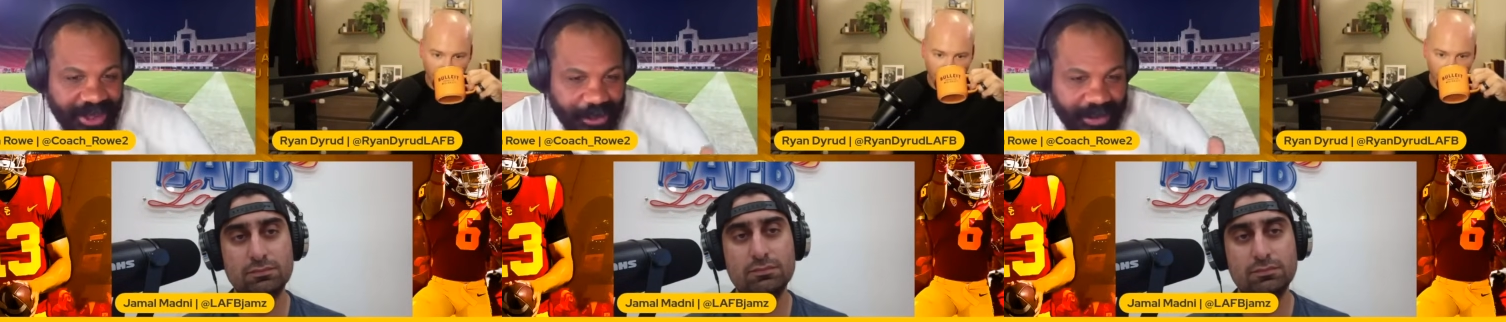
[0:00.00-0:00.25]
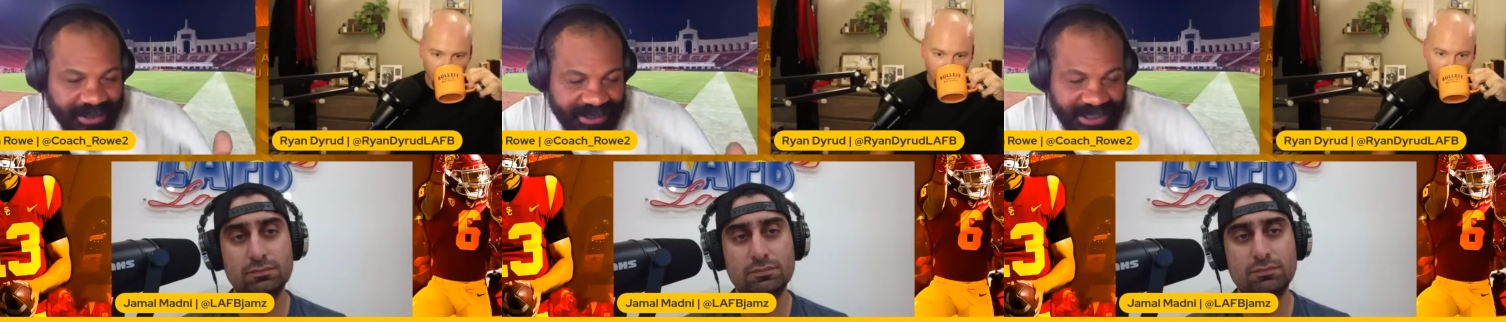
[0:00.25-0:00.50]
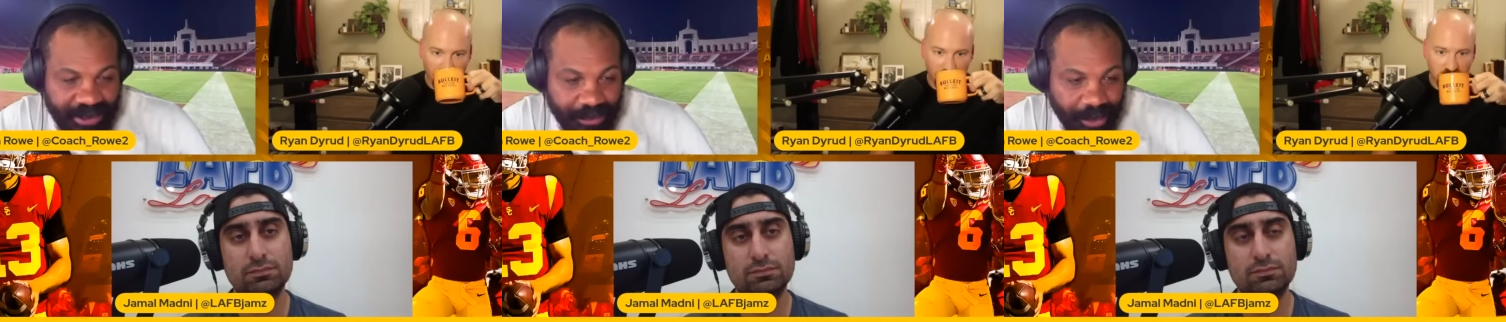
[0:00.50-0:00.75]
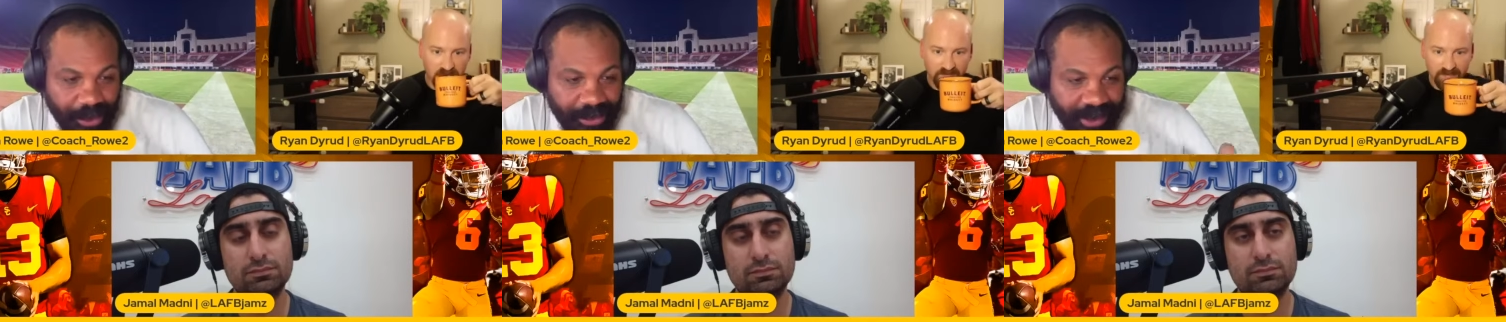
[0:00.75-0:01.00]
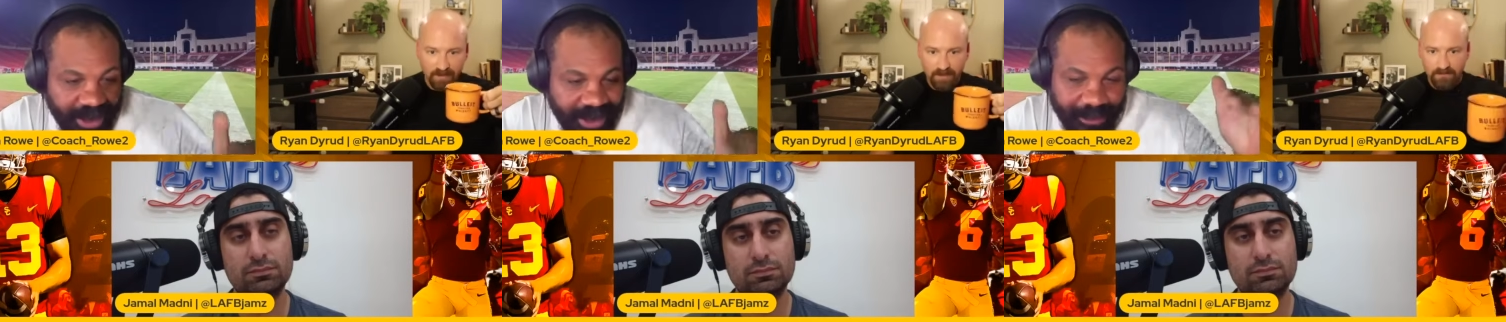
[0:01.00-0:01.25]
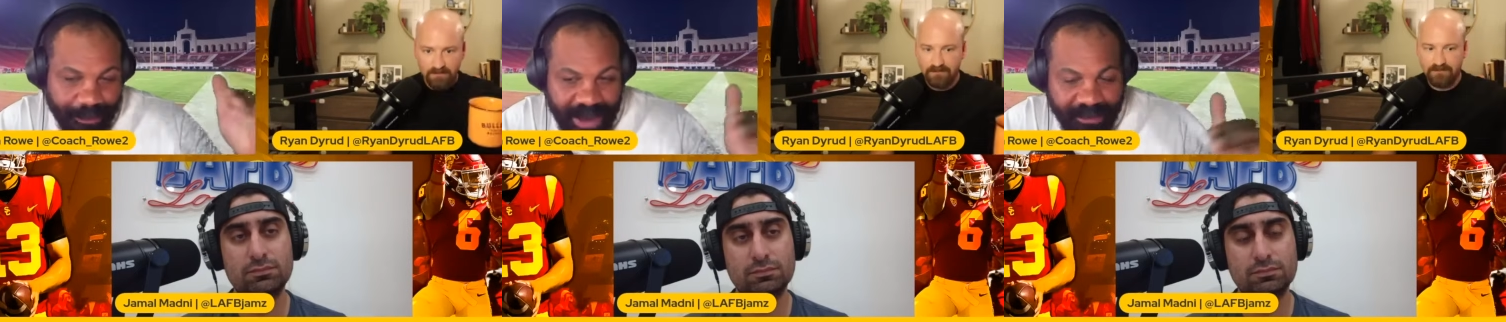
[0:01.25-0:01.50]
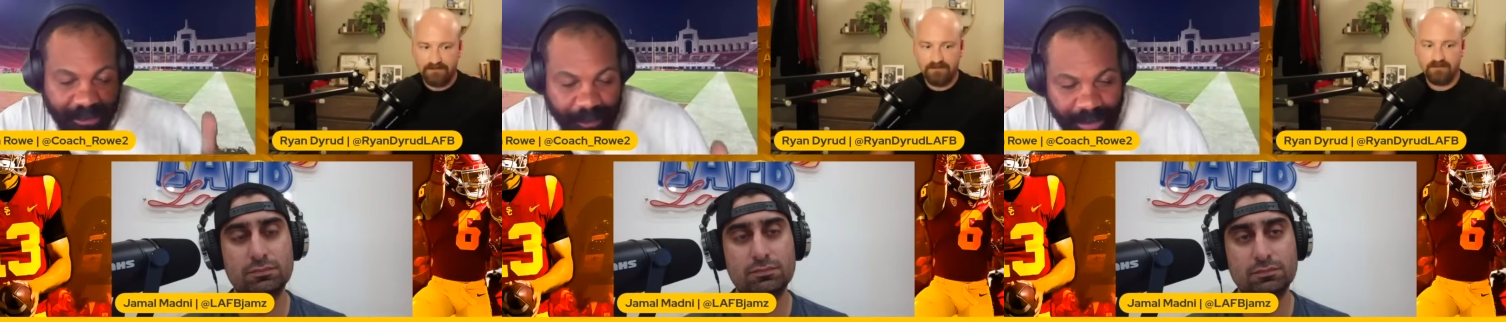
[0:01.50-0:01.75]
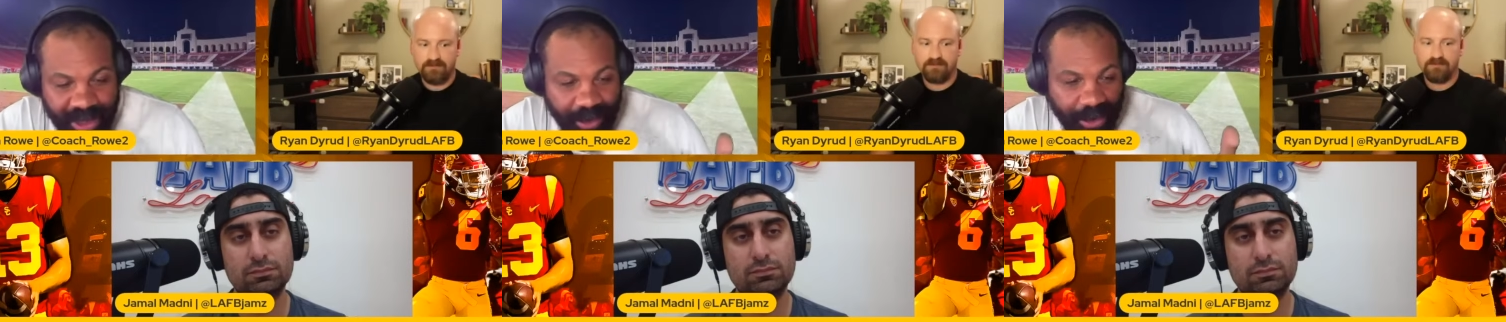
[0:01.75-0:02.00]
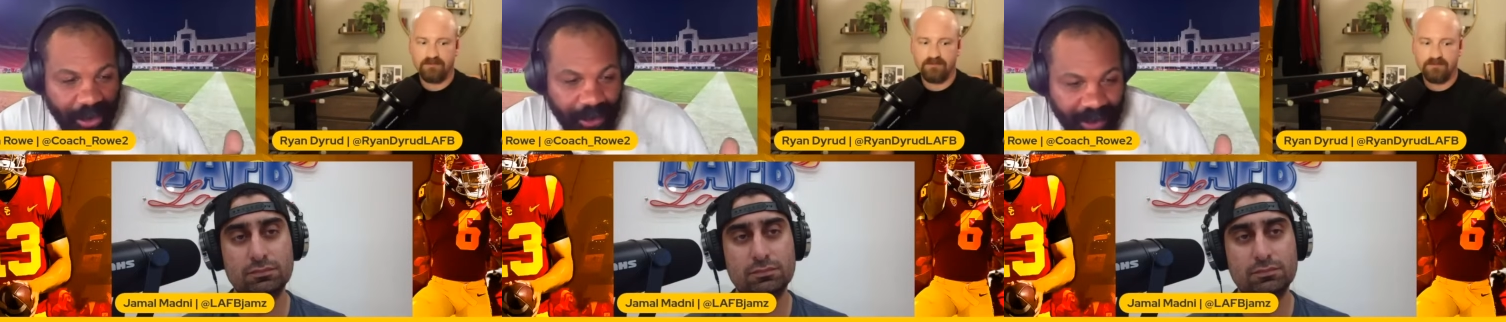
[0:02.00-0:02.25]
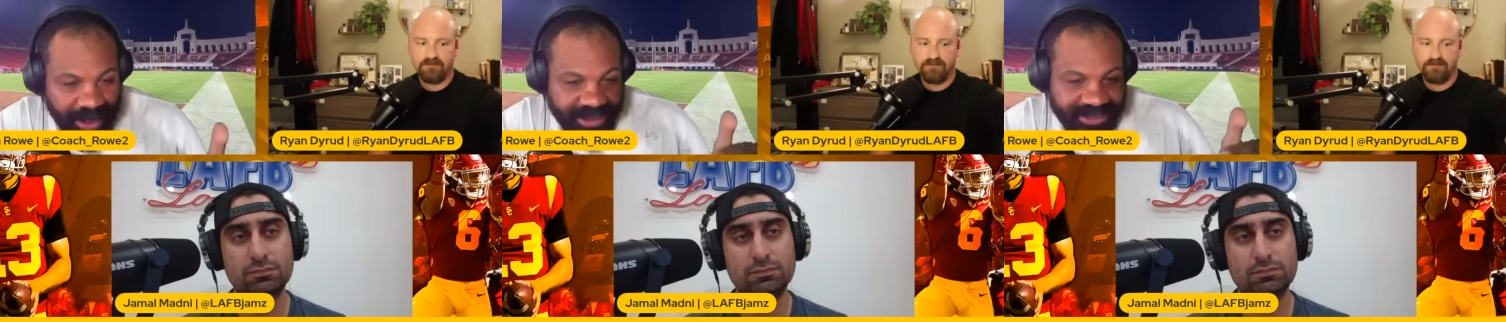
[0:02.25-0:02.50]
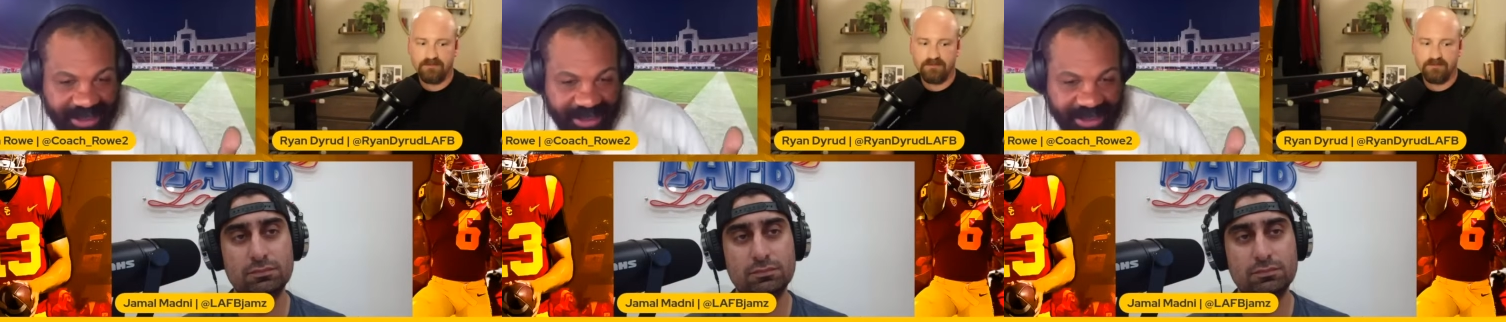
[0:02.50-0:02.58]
Speaker 1: you can see it work the pay for play ROI is a